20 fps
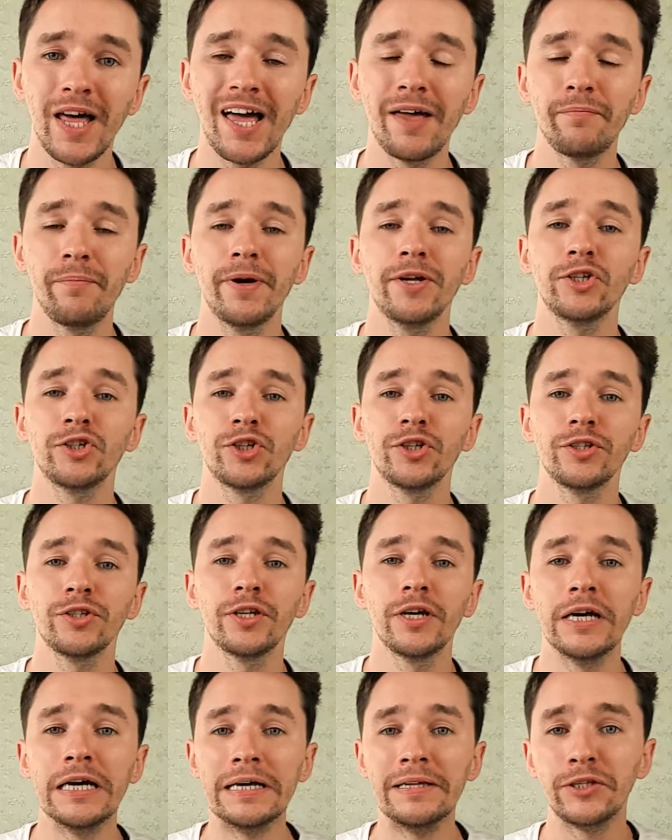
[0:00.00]
I mentioned
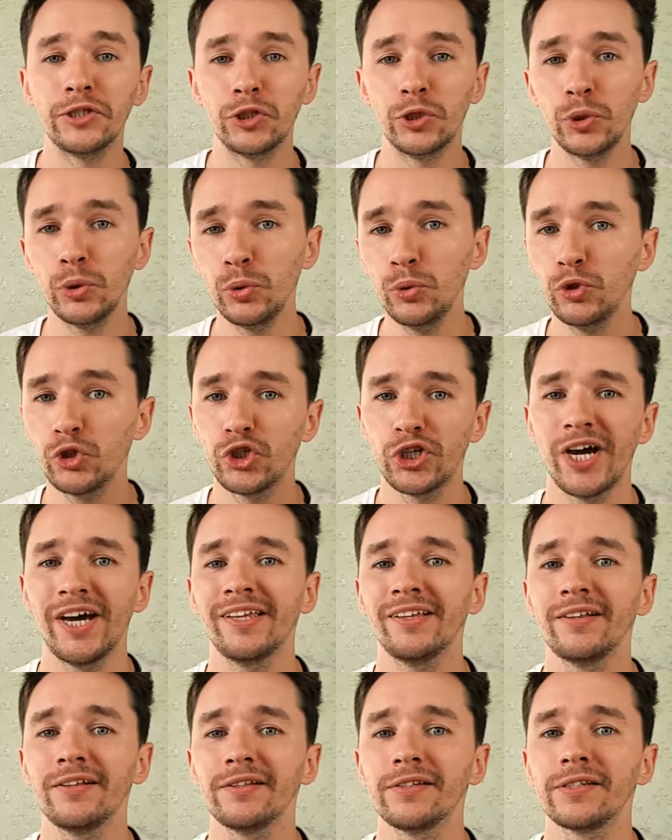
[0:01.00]
two
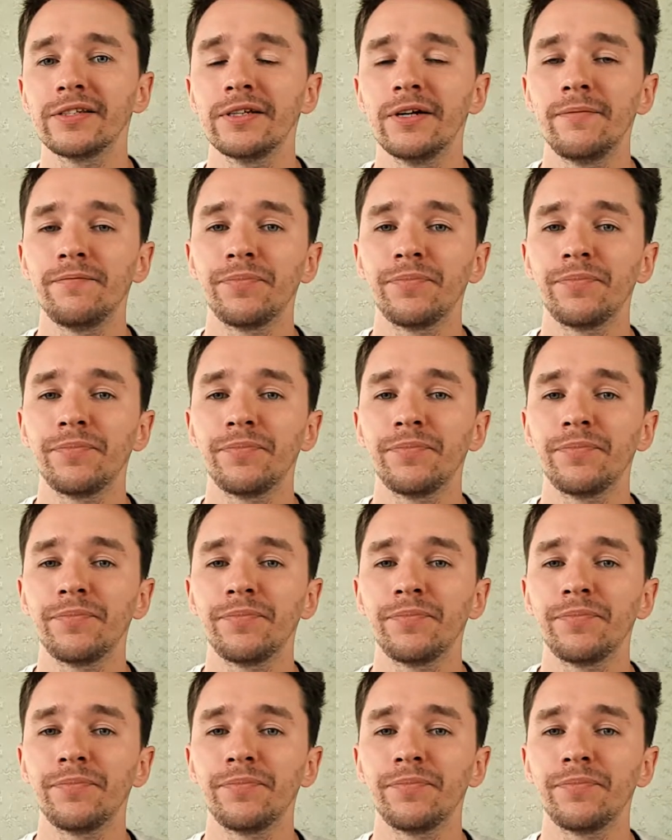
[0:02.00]
channels